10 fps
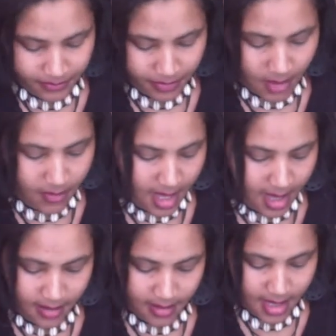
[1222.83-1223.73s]
Okay,
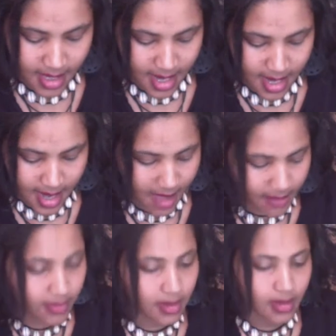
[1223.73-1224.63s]
I get it now.
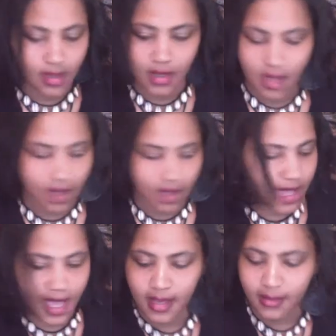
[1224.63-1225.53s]

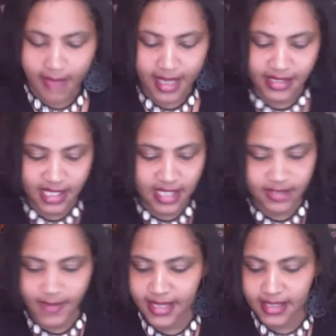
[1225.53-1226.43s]
Okay, makes sense,
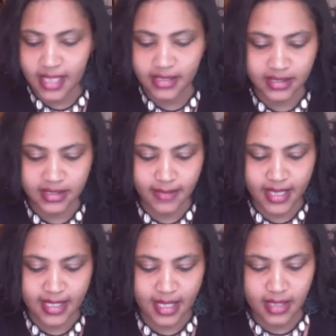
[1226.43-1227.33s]
makes sense, makes
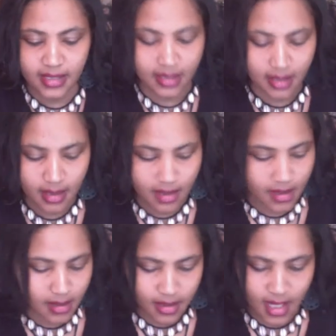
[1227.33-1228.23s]
sense.
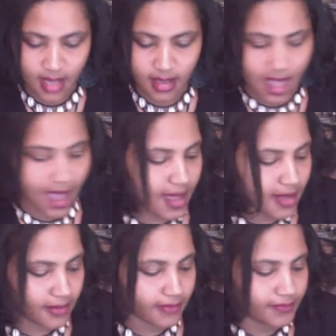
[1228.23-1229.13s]
Thank you, God.
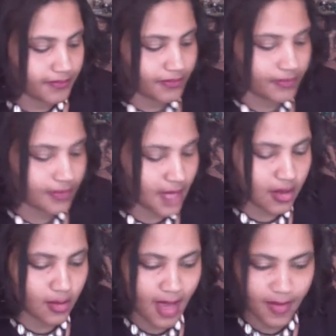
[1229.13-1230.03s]
Thank you,
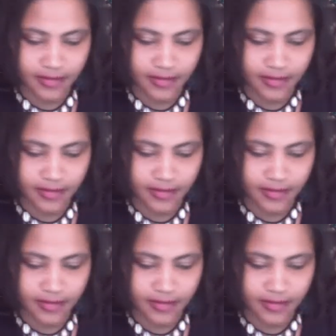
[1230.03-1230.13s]
Mama.